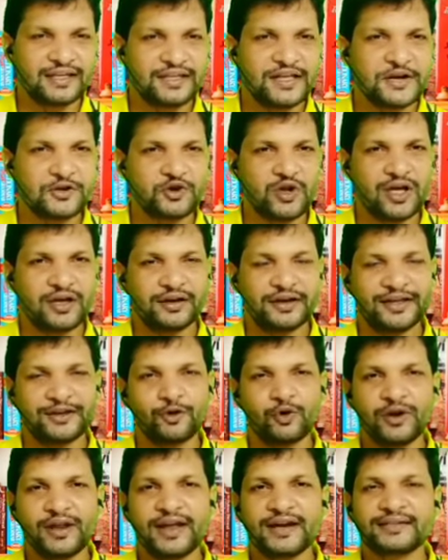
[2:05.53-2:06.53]
It
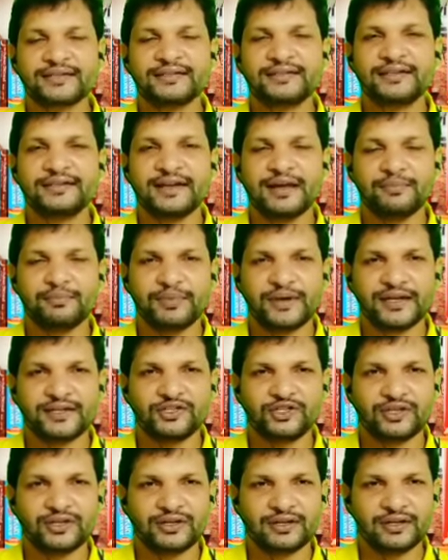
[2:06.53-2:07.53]
regulates the
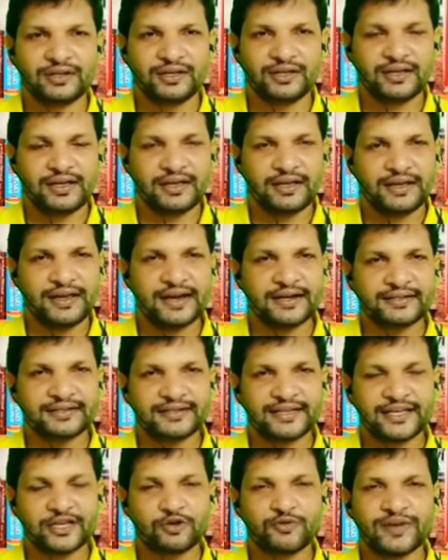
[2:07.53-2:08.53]
temperature,
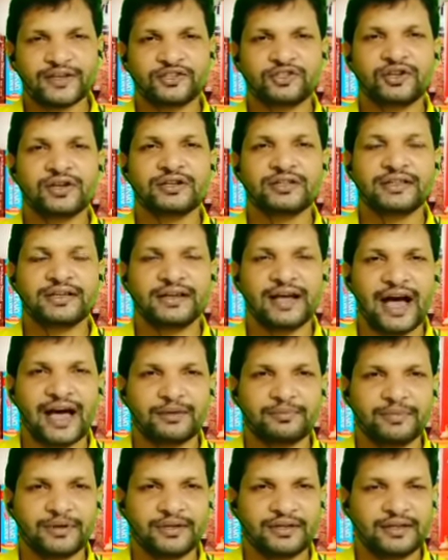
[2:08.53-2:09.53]
it sequesters the
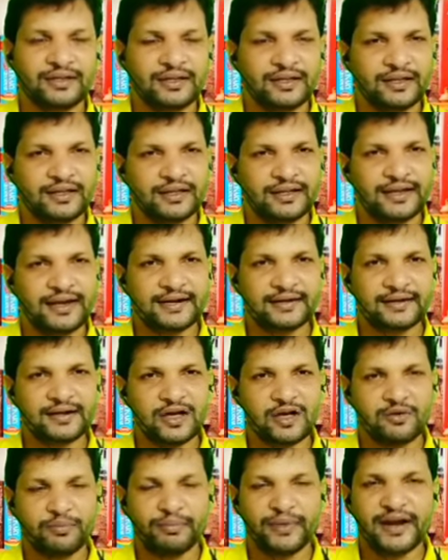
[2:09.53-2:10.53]
carbon,
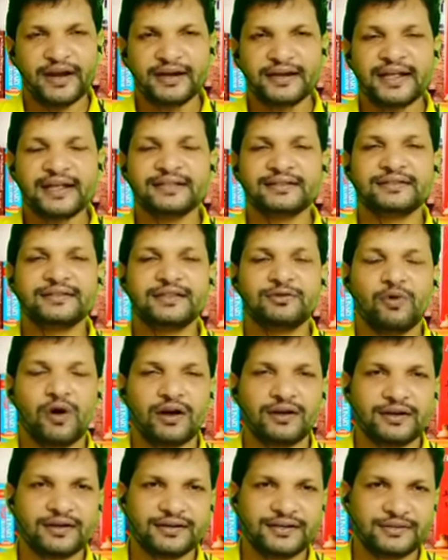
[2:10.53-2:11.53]
it maintains the
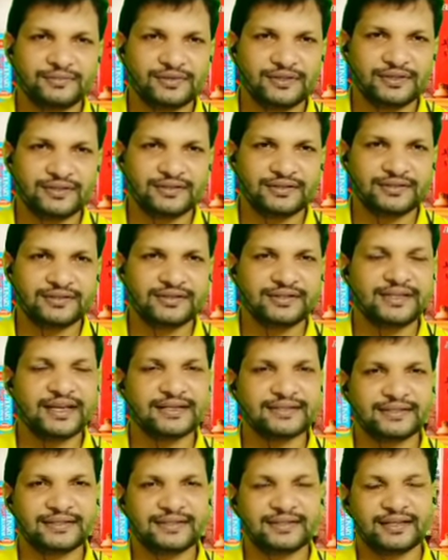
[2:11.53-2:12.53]
water table.
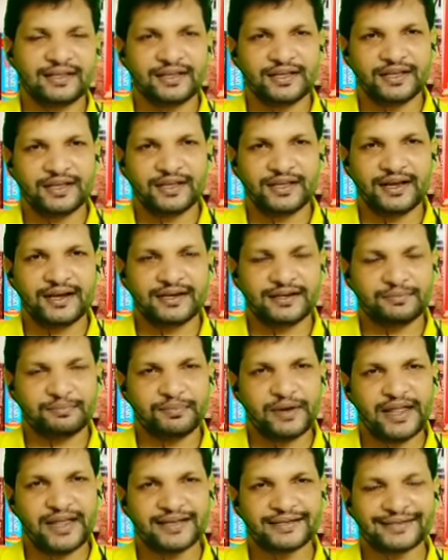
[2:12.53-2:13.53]
Yes, it
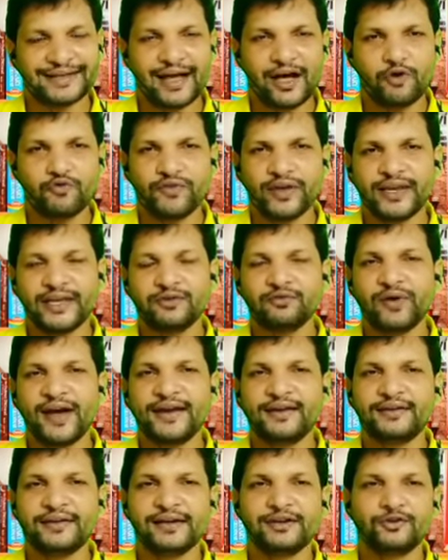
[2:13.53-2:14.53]
plays a very
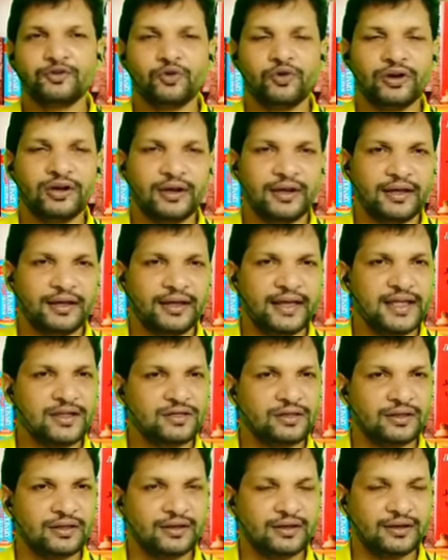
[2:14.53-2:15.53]
vital role
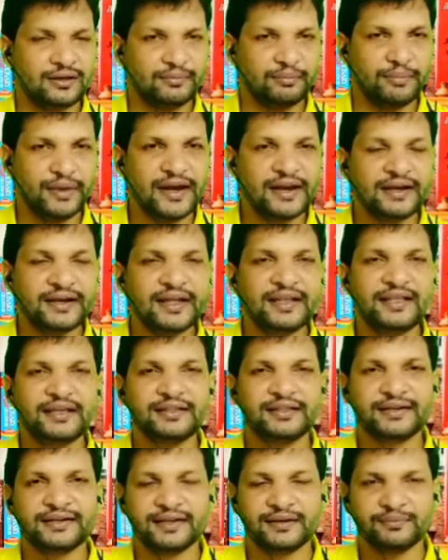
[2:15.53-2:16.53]
in
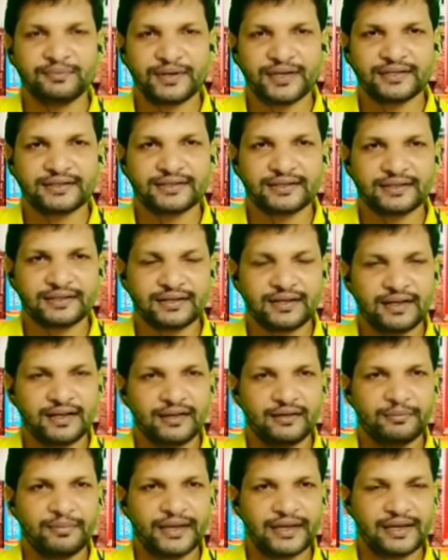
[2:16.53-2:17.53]
maintaining the temperature,
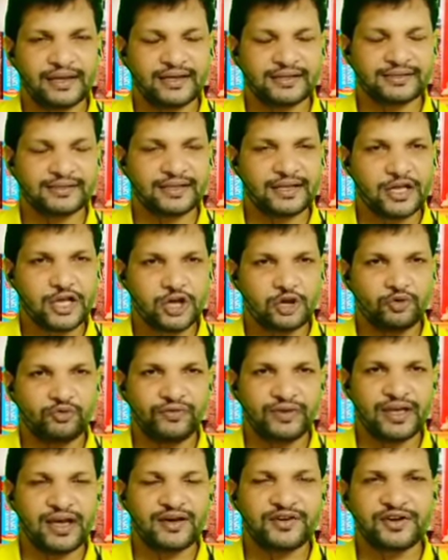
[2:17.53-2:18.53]
because
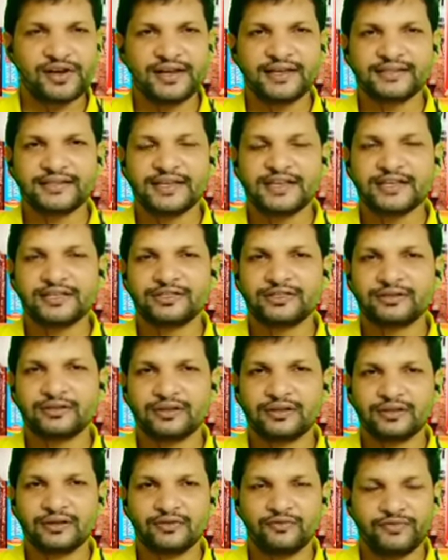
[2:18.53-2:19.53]
we are
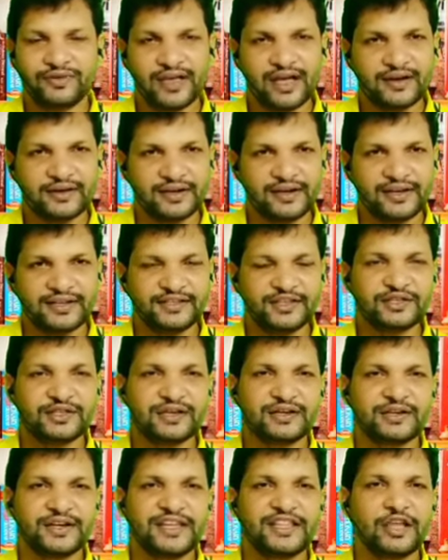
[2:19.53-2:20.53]
releasing
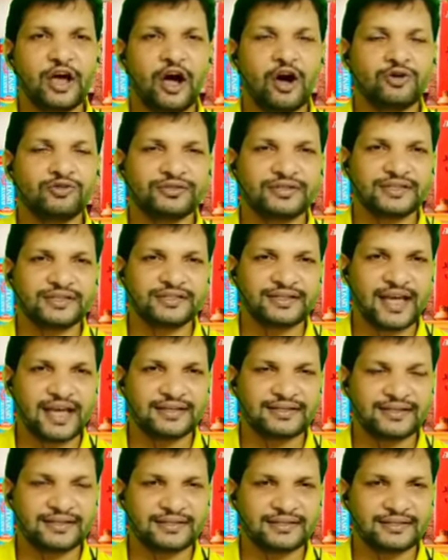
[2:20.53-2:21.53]
the greenhouse
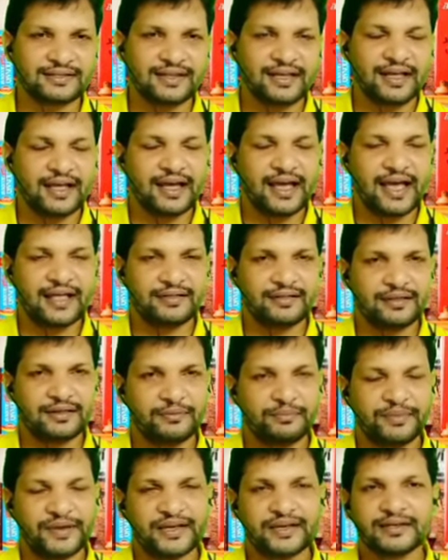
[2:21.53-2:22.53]
gases,
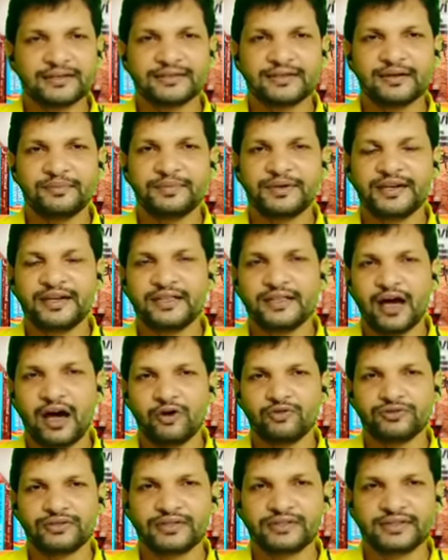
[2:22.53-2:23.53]
and because of
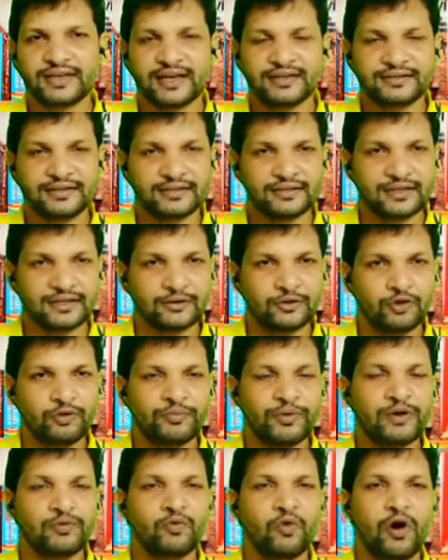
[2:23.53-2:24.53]
greenhouse gases, the
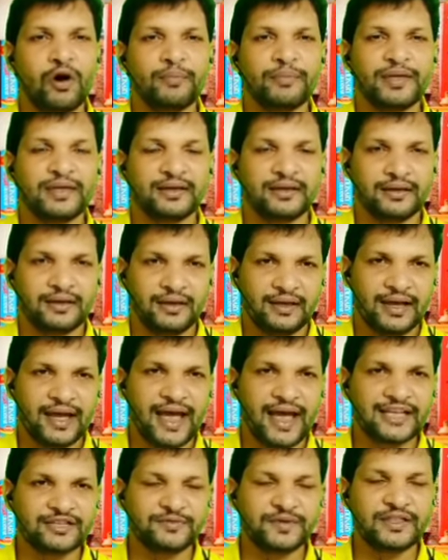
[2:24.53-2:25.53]
global warming
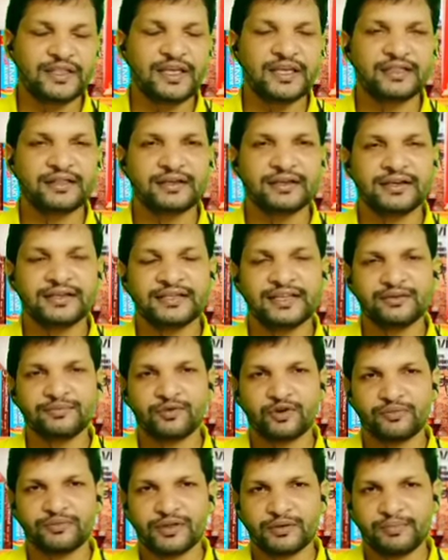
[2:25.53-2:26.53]
has been increasing
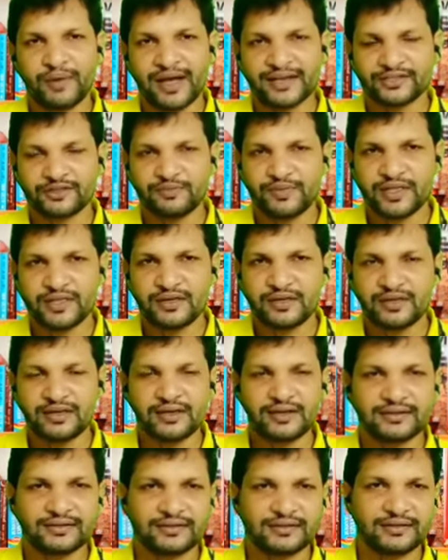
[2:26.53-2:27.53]
from the past many
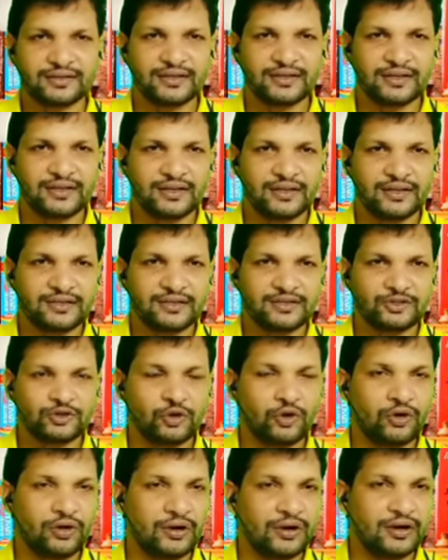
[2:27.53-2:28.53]
years.
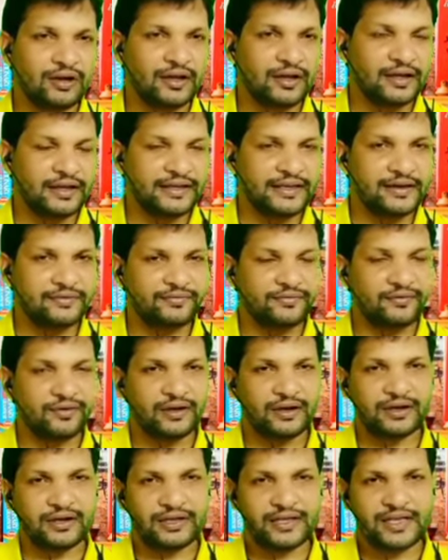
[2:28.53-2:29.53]
So if
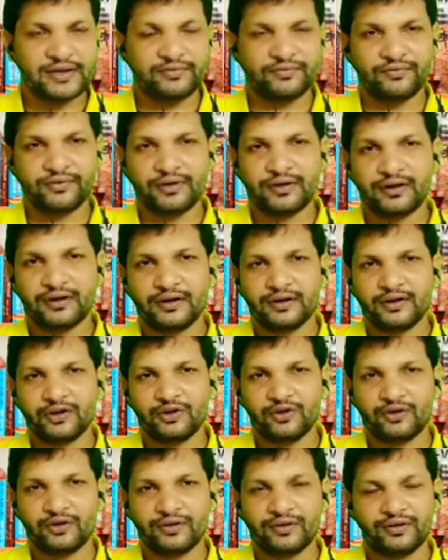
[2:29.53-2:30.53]

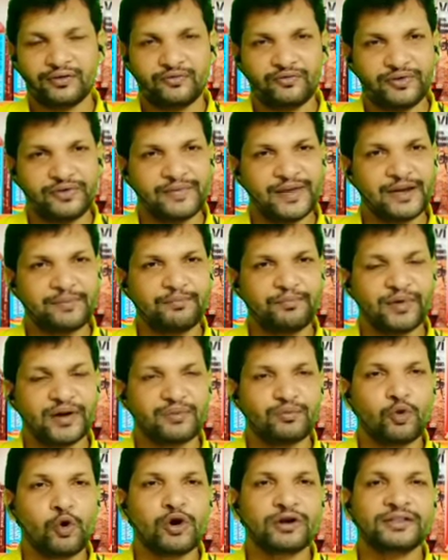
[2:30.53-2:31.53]
we will
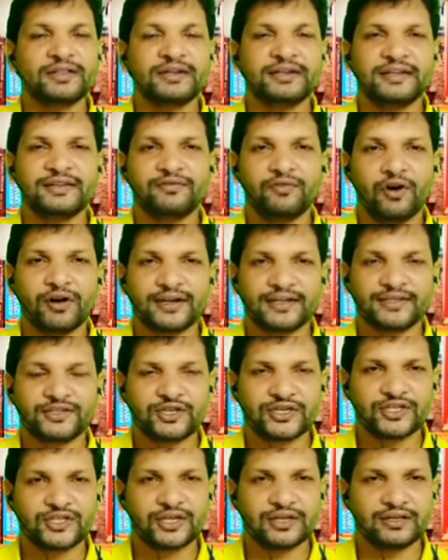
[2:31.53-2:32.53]
promote the
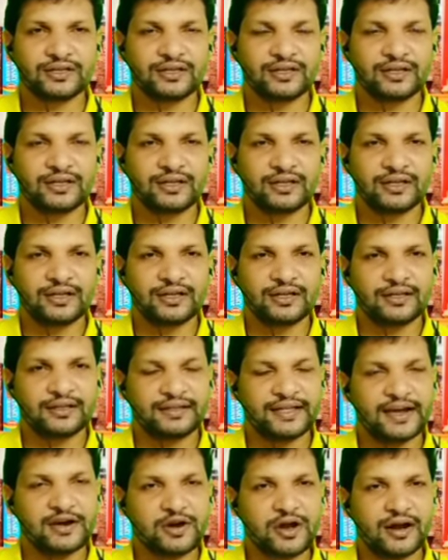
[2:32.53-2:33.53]
deforestation,
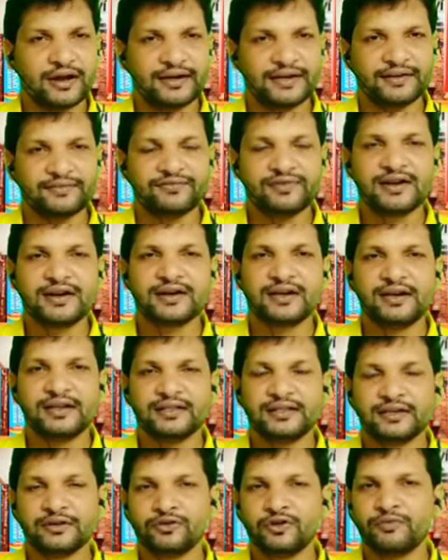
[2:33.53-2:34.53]
then definitely
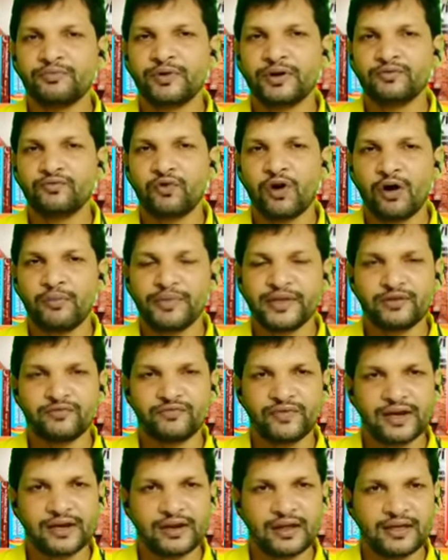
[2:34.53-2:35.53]
the global warming
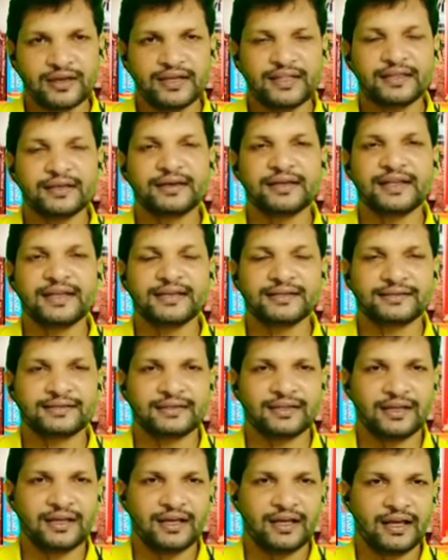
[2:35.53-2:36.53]
will
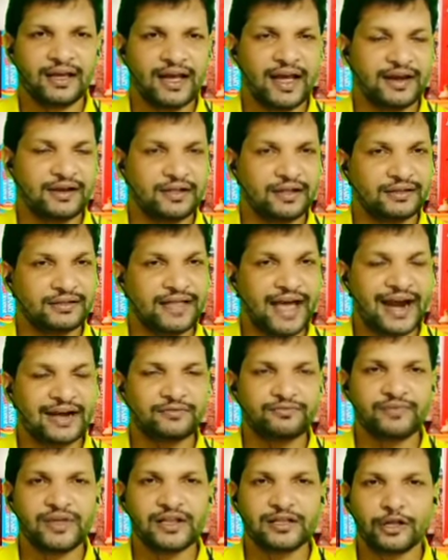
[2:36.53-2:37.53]
increase, and
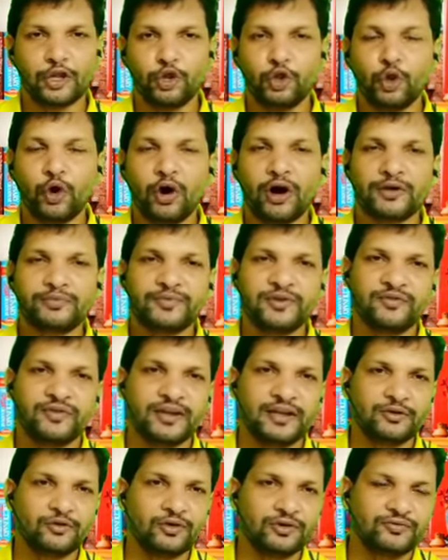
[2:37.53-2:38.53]
that will not be
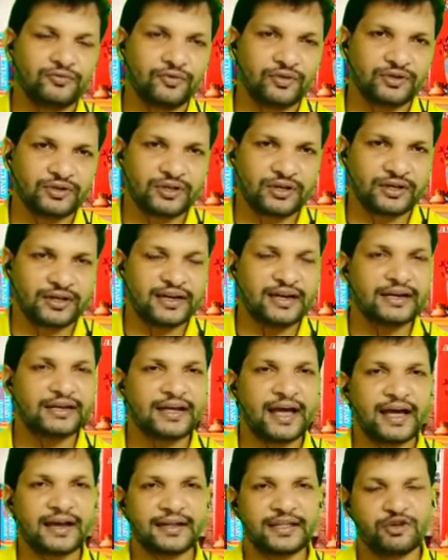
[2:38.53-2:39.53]
very good for the
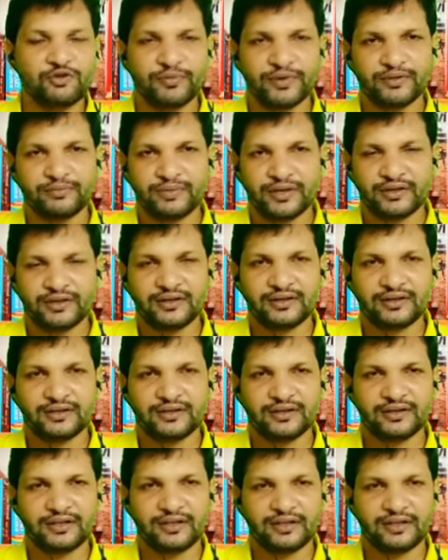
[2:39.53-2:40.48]
entire human being.